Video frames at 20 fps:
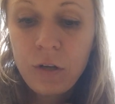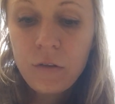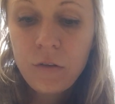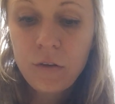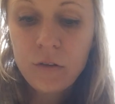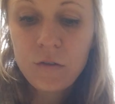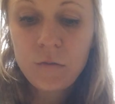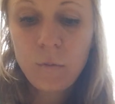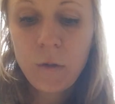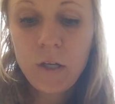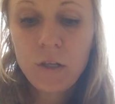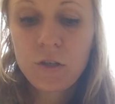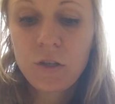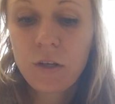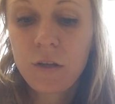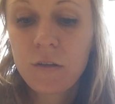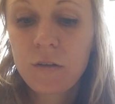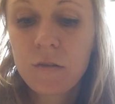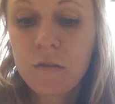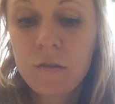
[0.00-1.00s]
the
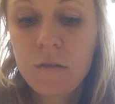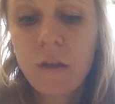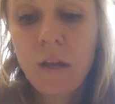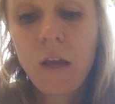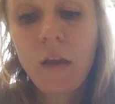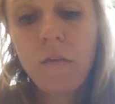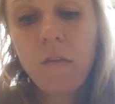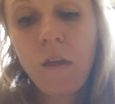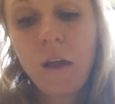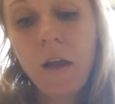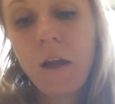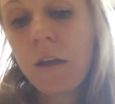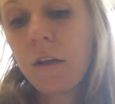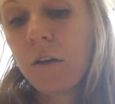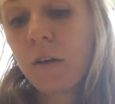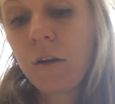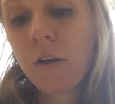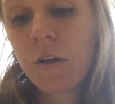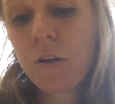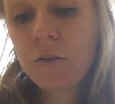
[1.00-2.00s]
speeches and
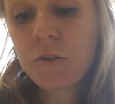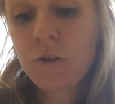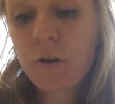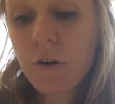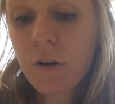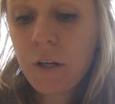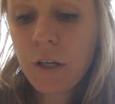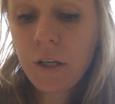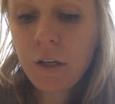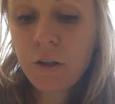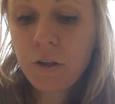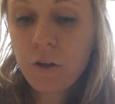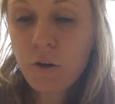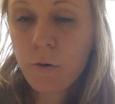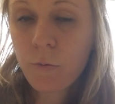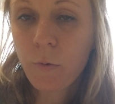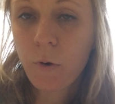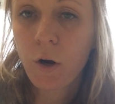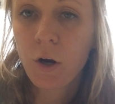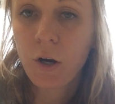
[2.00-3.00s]
then turning in
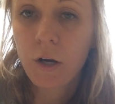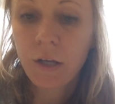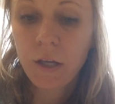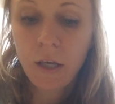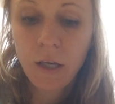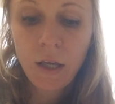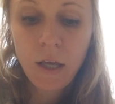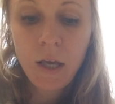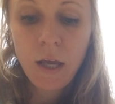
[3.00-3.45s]
your work,